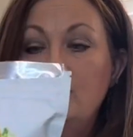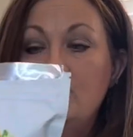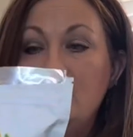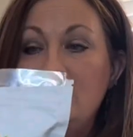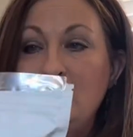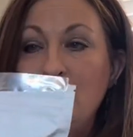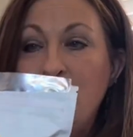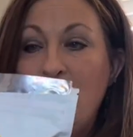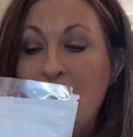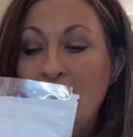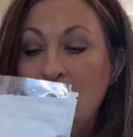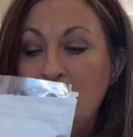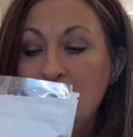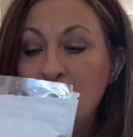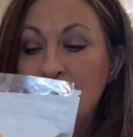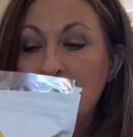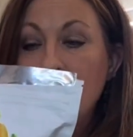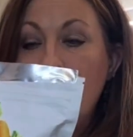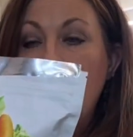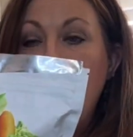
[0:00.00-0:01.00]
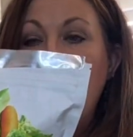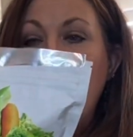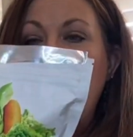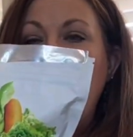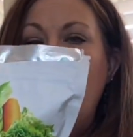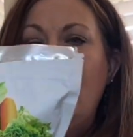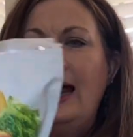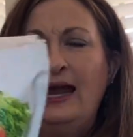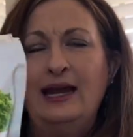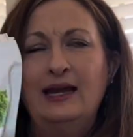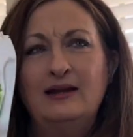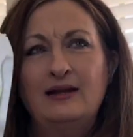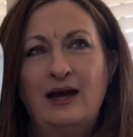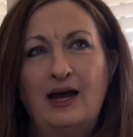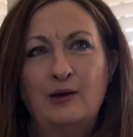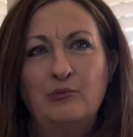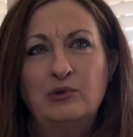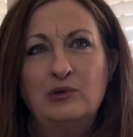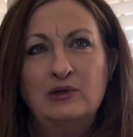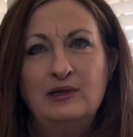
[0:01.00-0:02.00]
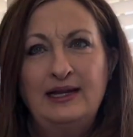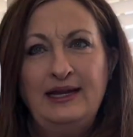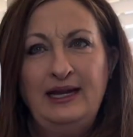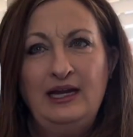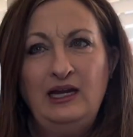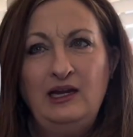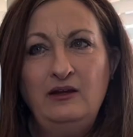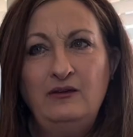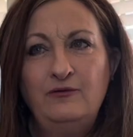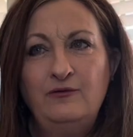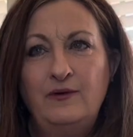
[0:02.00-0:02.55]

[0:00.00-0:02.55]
seed packets. And I believe